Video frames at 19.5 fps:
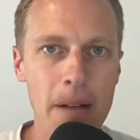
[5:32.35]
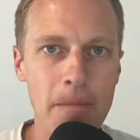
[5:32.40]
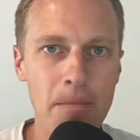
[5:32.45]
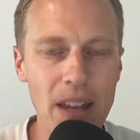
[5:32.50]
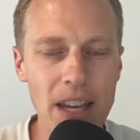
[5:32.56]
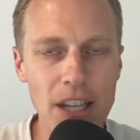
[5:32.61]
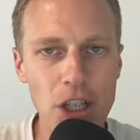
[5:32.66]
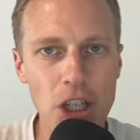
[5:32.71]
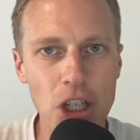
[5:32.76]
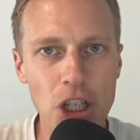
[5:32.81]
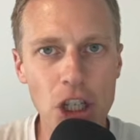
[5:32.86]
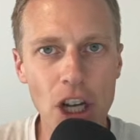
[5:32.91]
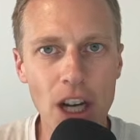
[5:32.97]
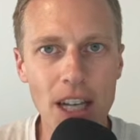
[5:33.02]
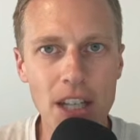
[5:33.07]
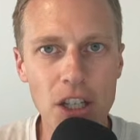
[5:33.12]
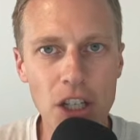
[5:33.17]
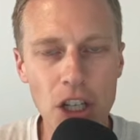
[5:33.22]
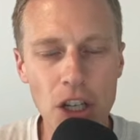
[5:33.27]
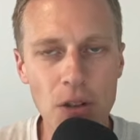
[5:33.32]
It's
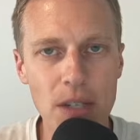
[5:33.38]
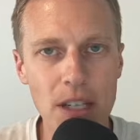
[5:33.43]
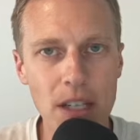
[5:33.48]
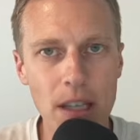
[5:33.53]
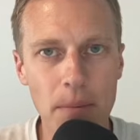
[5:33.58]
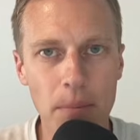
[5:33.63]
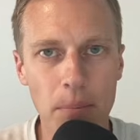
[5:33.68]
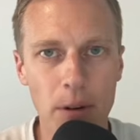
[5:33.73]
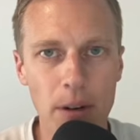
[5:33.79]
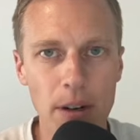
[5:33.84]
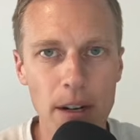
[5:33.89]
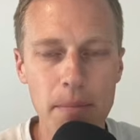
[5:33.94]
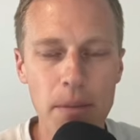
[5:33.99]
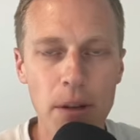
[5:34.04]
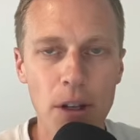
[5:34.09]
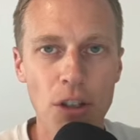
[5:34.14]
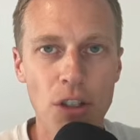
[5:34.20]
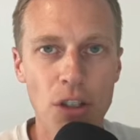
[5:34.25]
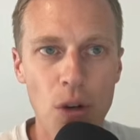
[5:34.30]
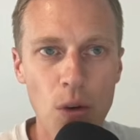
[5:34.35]
just using the
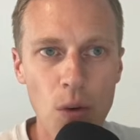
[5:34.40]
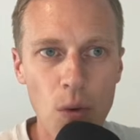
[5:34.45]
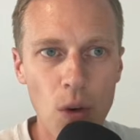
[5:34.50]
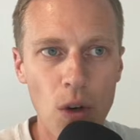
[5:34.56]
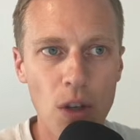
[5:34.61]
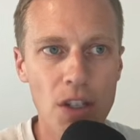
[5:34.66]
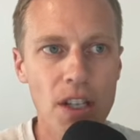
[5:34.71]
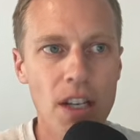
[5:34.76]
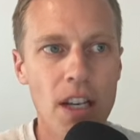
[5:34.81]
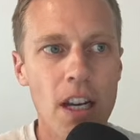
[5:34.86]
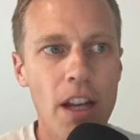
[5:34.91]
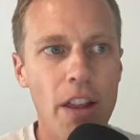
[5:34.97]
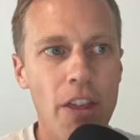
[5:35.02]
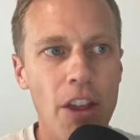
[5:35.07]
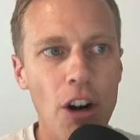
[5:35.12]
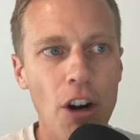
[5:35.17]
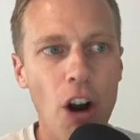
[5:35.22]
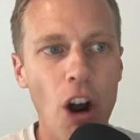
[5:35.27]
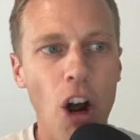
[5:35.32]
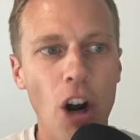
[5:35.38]
pre-built tools
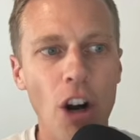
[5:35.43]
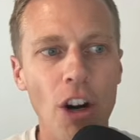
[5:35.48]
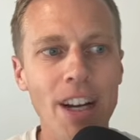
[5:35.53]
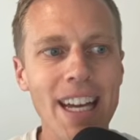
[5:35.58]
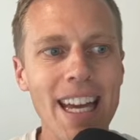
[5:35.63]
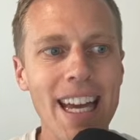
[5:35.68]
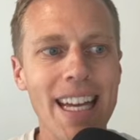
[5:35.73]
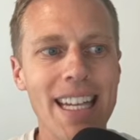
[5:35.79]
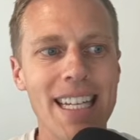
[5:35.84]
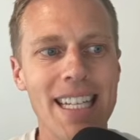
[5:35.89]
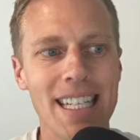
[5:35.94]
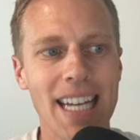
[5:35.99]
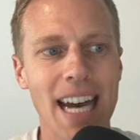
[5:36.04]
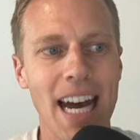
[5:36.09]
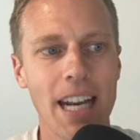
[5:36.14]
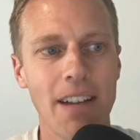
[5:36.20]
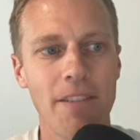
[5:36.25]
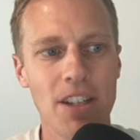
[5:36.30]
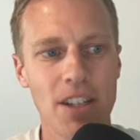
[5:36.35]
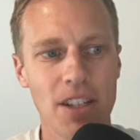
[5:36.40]
that are already
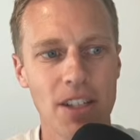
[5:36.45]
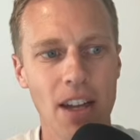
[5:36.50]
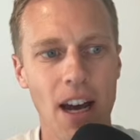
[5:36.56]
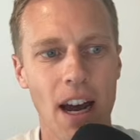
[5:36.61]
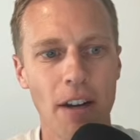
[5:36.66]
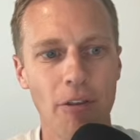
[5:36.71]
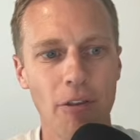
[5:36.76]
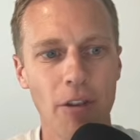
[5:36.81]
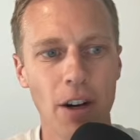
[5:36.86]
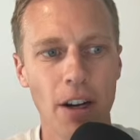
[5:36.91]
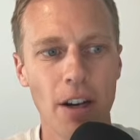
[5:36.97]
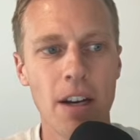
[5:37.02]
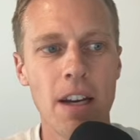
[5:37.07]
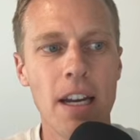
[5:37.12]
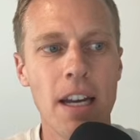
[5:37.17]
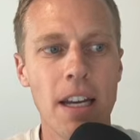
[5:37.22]
inside of this software.